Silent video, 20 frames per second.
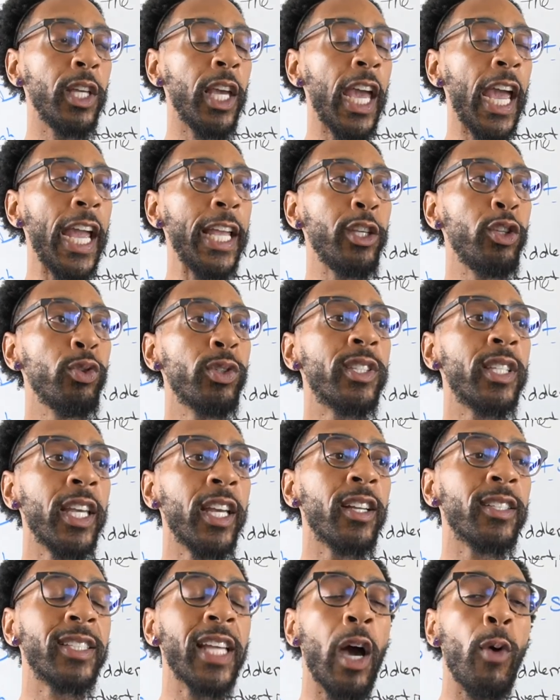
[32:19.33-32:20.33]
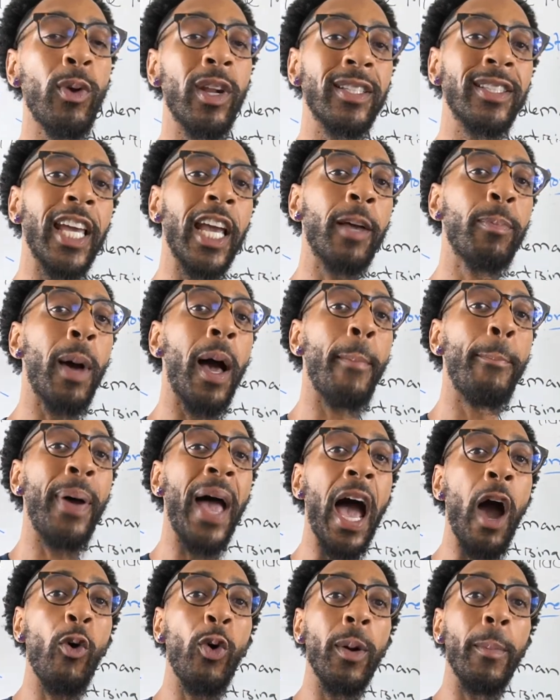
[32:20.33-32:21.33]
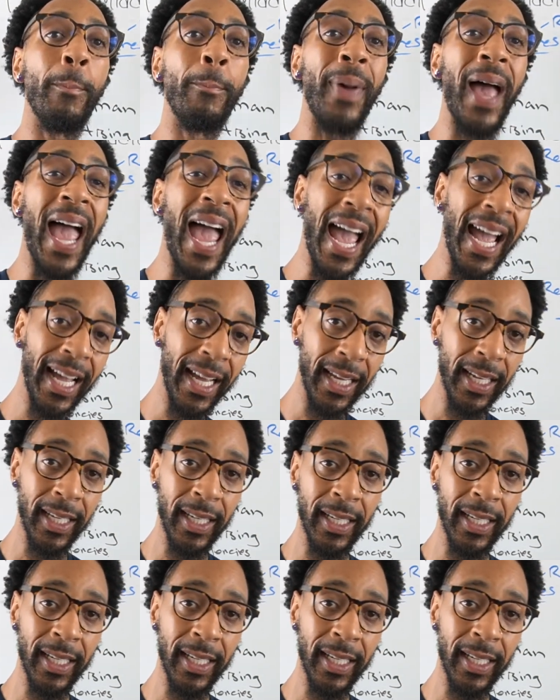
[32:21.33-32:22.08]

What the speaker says: and you sit here and say, I want to take my power back,